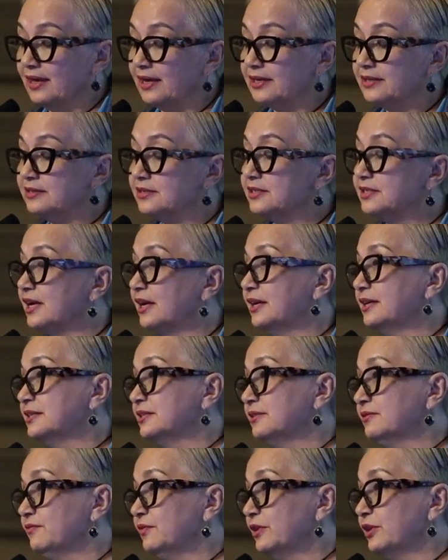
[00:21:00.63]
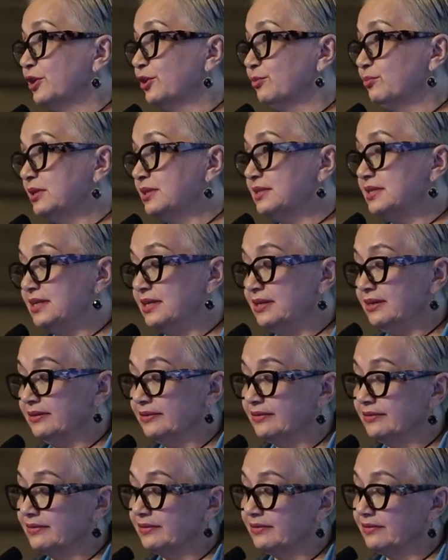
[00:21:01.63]
and the scientific
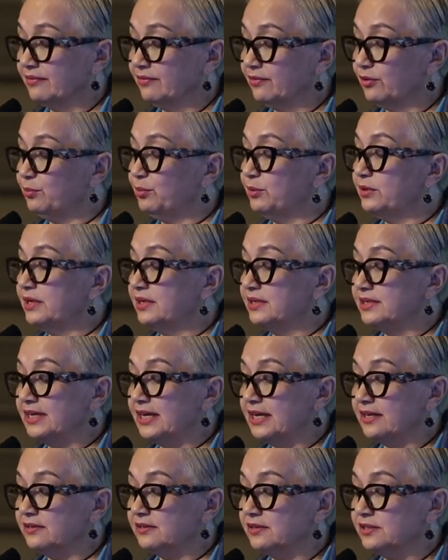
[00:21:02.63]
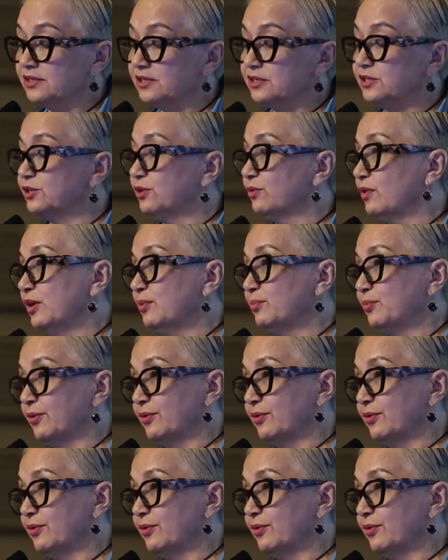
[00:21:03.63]
committee for putting together such a great